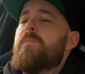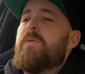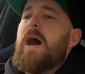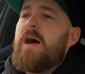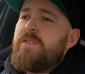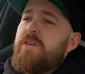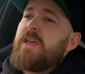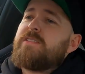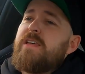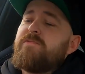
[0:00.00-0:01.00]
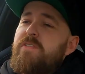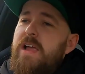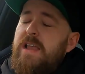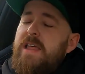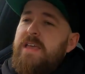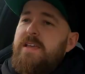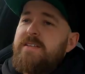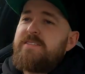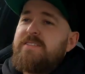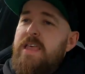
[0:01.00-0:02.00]
but you get to really
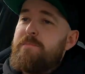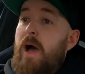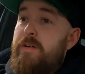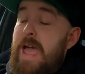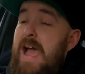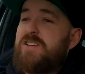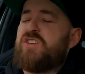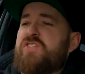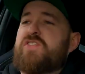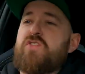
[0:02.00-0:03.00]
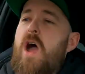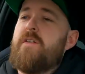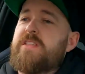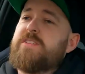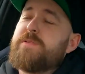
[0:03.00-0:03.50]
see my reactions to driving this,